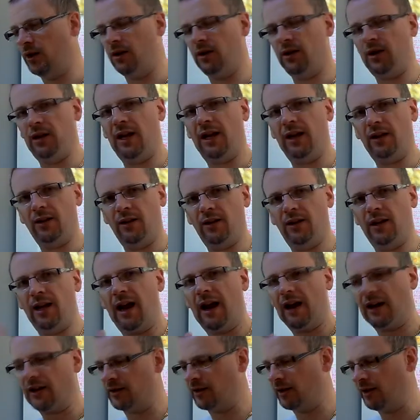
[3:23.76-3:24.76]
the length of the
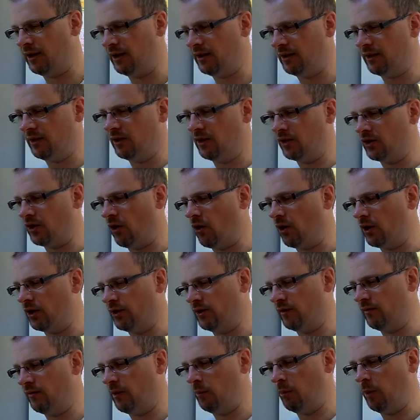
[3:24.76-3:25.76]
axes and the size
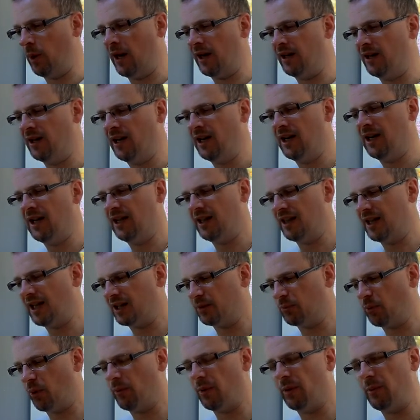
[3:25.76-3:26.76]
of the bed.
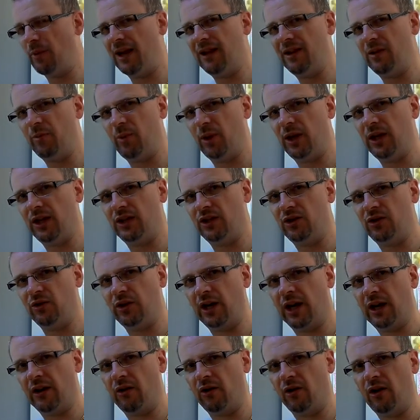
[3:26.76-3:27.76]
That's probably about the biggest you'll
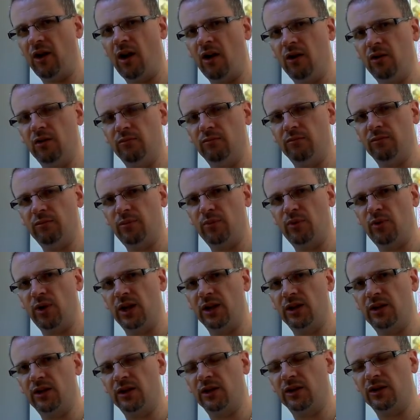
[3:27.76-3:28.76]
get on home
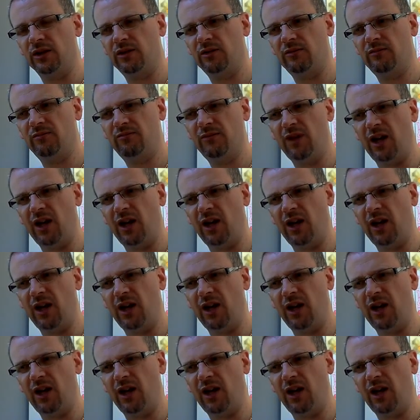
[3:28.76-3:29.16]
printers.